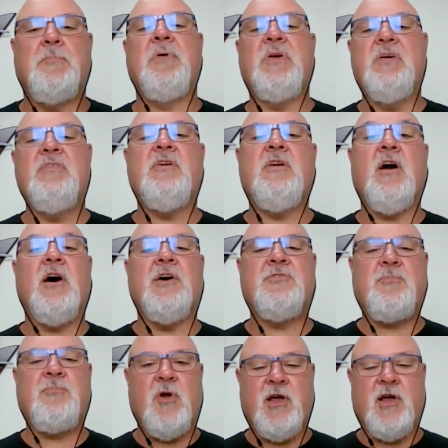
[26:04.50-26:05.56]
Be the
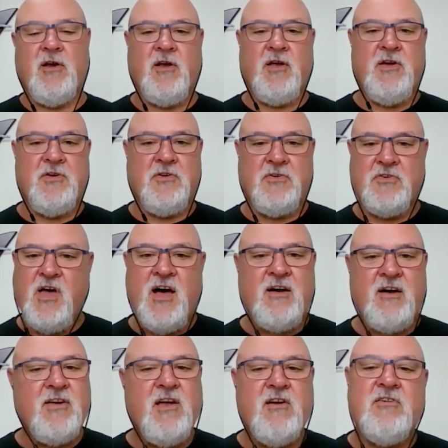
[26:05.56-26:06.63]
icebreaker, because
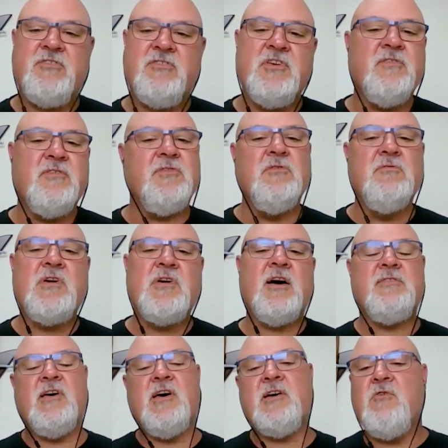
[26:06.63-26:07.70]
I'll guarantee if you've got
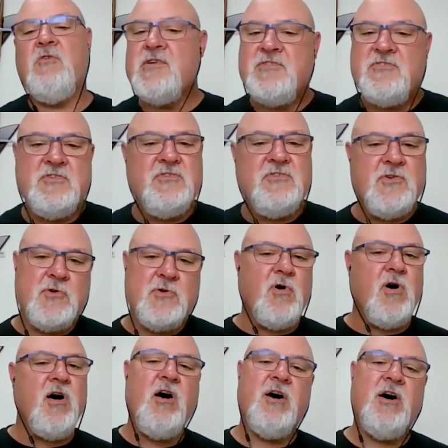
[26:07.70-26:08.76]
that question, so do
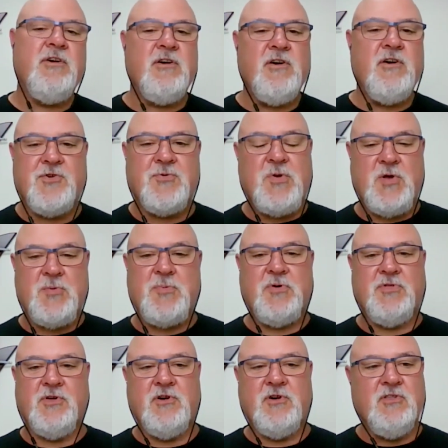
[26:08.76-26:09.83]
100 other people
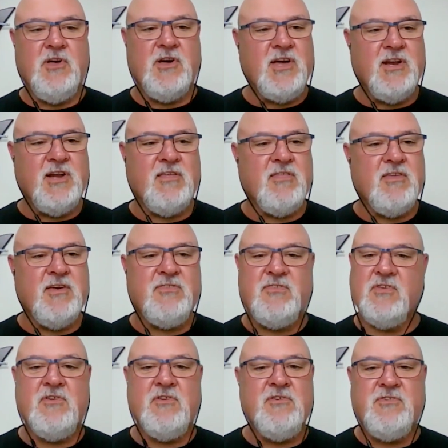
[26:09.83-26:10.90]
that are looking at this
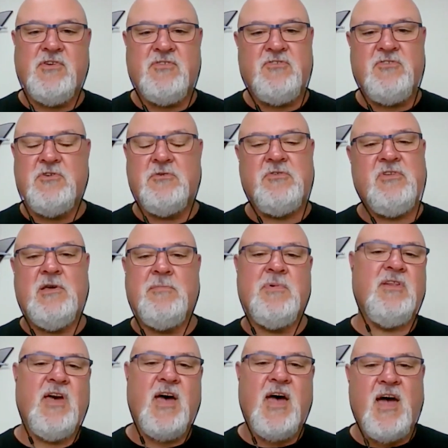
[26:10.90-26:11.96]
and they're just too
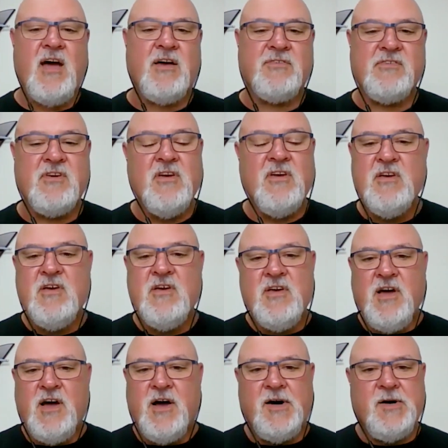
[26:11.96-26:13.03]
timid to ask.
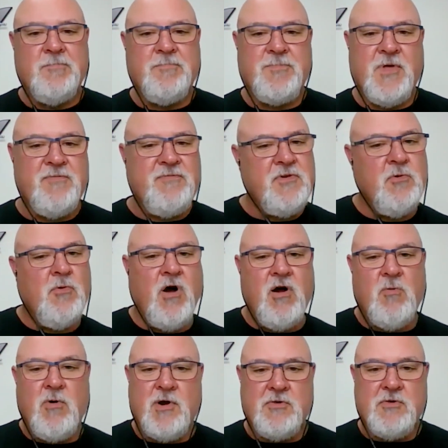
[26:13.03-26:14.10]
If you are
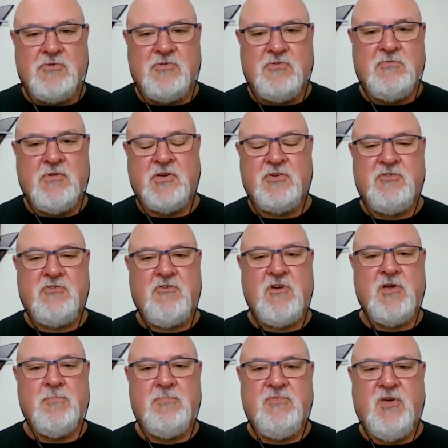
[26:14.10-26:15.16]
one of those
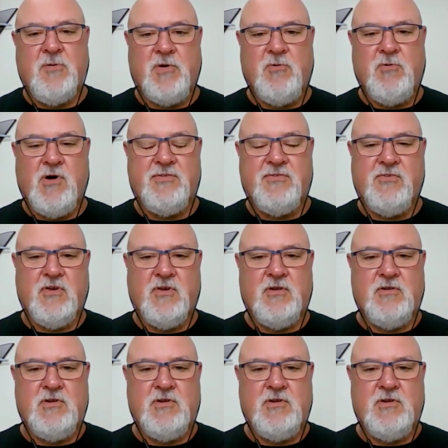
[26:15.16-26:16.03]
extreme timid ones that,